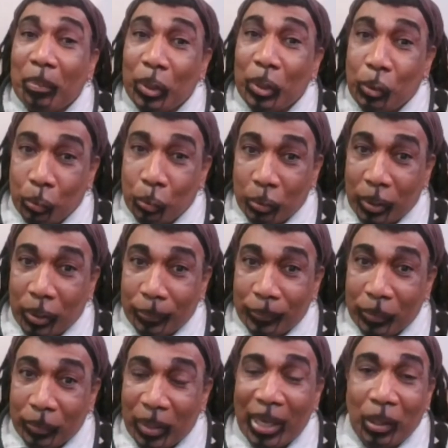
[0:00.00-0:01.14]
Matura,
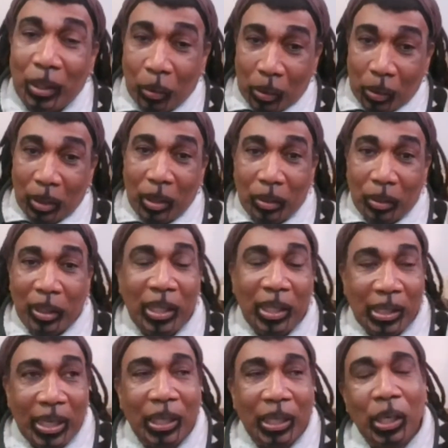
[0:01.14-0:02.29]
right? He's
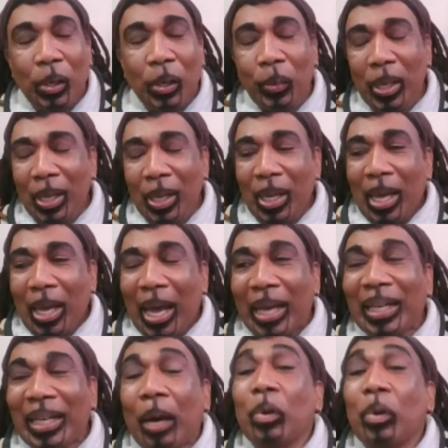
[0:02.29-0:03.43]
dead now.
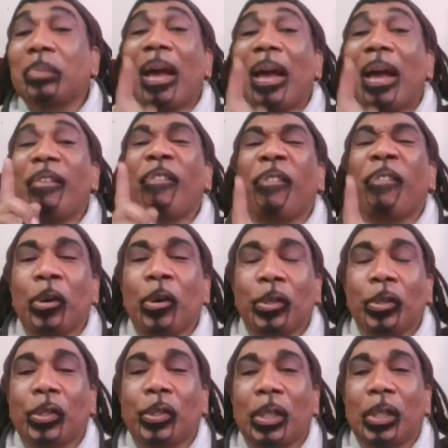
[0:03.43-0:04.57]
And that was my
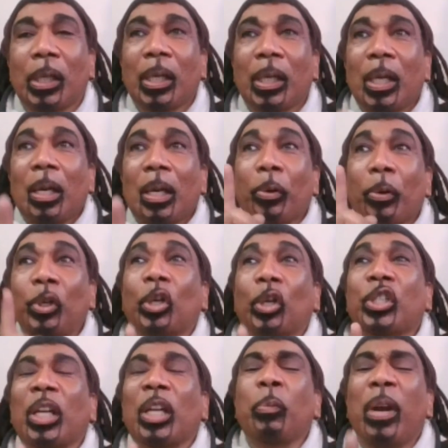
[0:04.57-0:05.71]
first
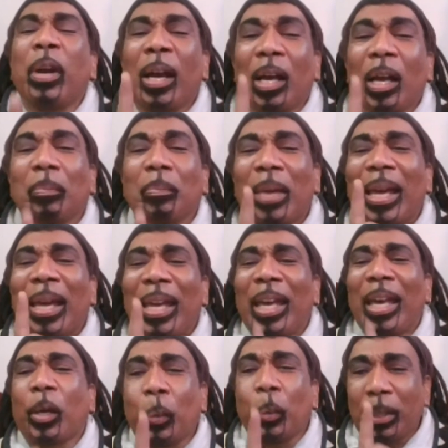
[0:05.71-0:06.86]
production where I got my
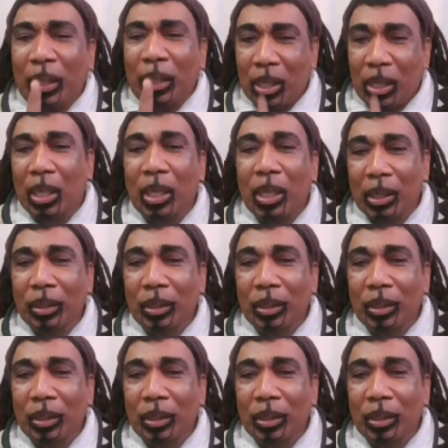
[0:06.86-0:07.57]
equity card.